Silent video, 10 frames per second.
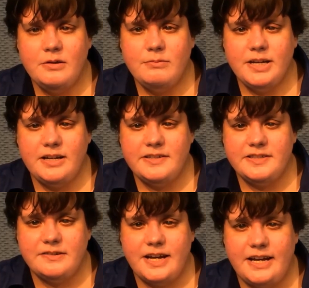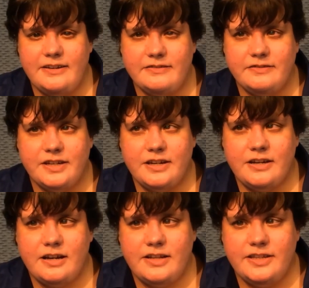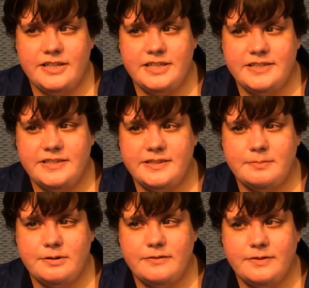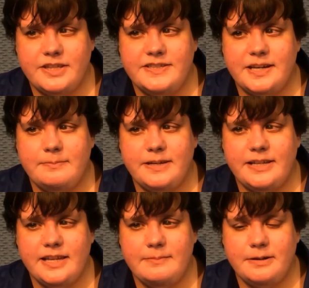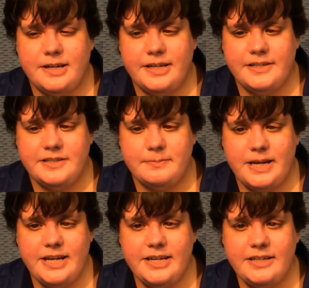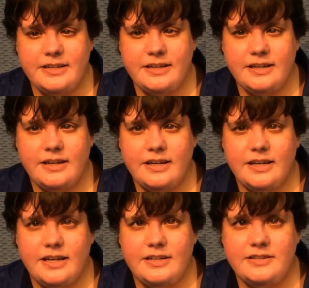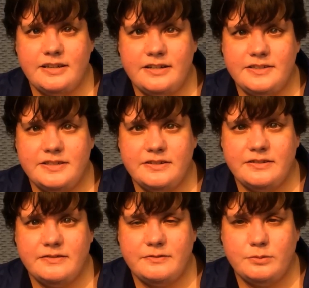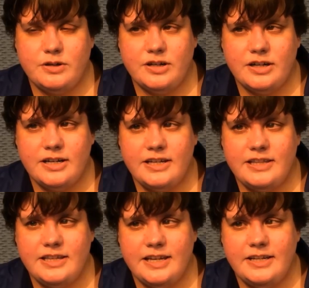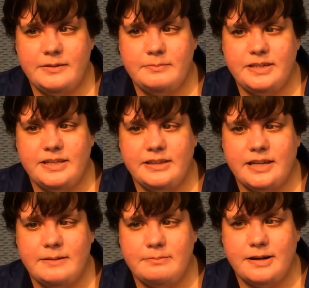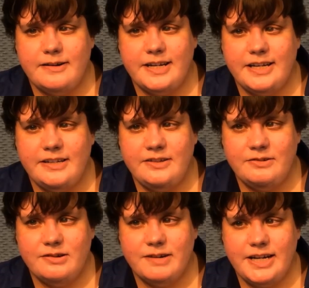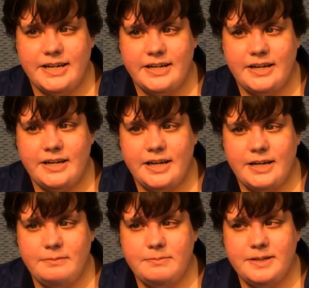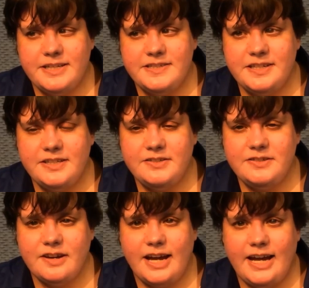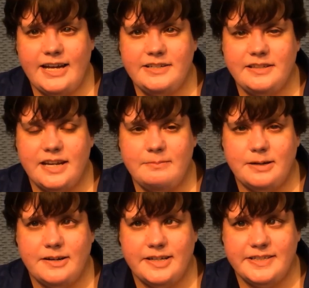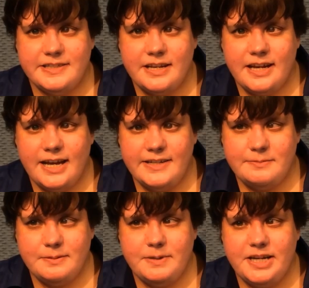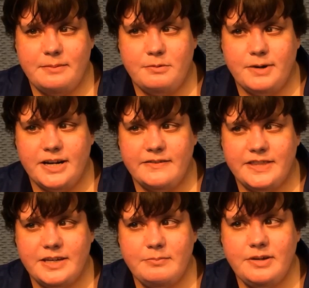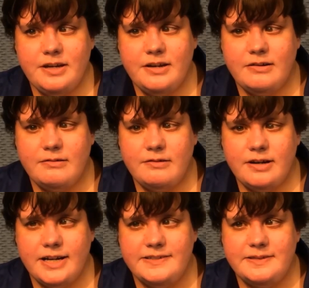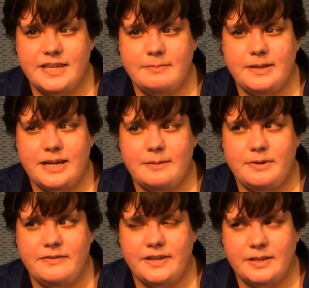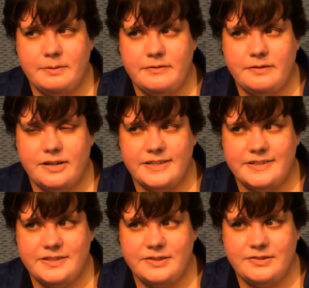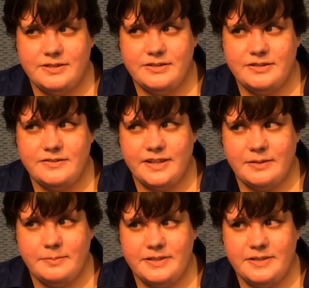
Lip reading: We also have Online Daisy support for the Sapie Library in Japan, and also for the NLB Library in Norway. And we will continue to add libraries as we become aware of them or as they become available for us to develop